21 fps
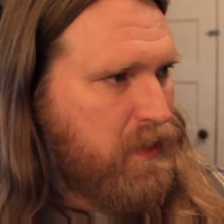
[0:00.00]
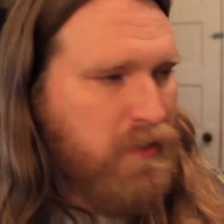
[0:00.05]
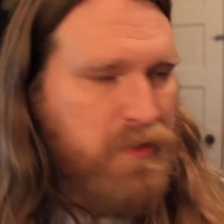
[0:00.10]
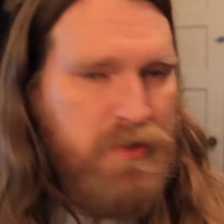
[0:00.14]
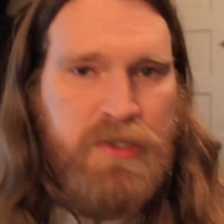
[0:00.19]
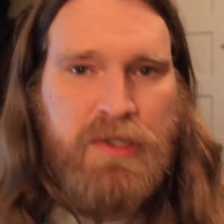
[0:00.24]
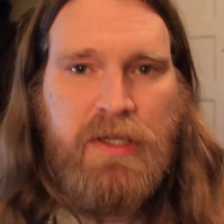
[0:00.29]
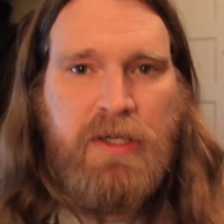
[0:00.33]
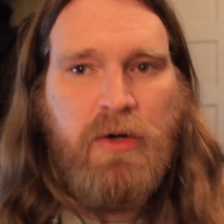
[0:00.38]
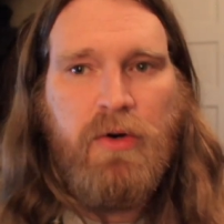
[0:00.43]

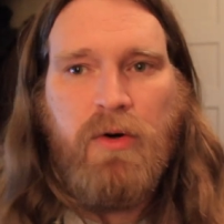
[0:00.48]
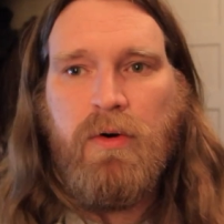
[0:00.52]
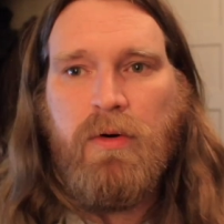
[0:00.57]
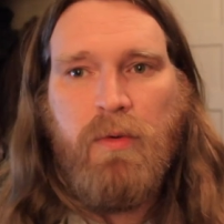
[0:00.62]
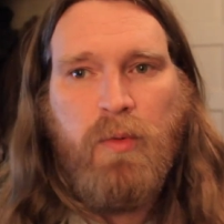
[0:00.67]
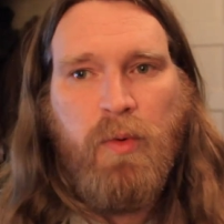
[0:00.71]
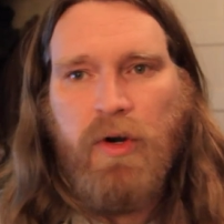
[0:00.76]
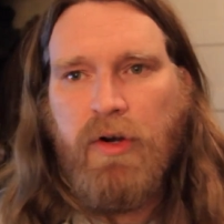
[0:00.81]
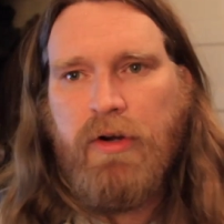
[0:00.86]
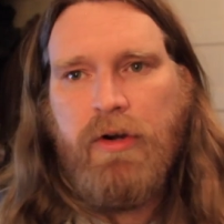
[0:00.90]
steel
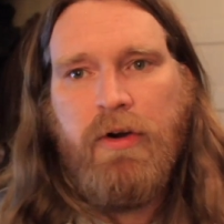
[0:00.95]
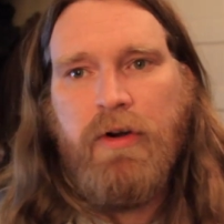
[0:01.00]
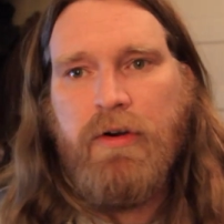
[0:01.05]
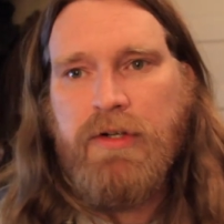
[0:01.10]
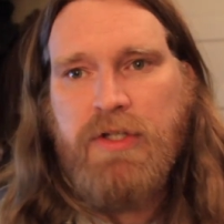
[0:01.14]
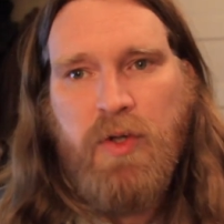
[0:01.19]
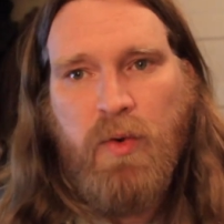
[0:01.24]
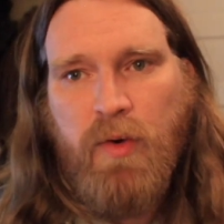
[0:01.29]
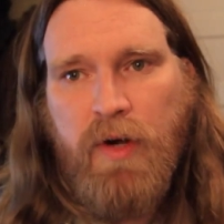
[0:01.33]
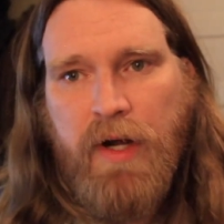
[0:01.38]

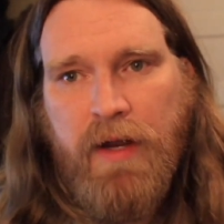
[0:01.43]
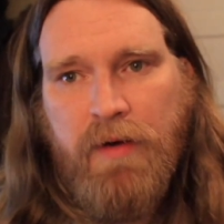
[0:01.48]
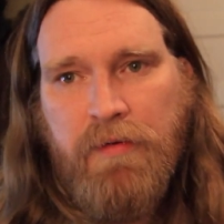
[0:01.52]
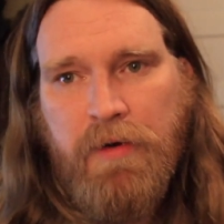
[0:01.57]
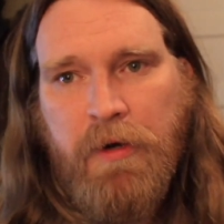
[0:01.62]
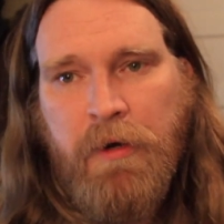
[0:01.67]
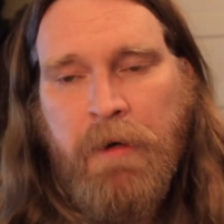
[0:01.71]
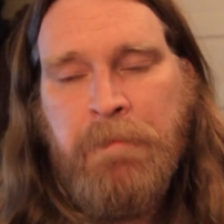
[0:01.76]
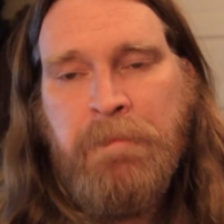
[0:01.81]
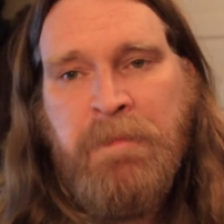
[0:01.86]
workers or
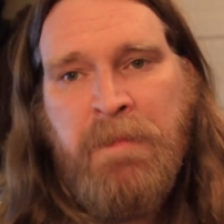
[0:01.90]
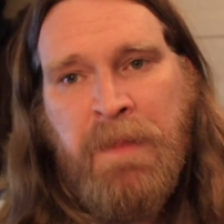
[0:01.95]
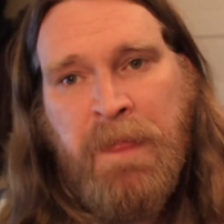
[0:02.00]
whatever,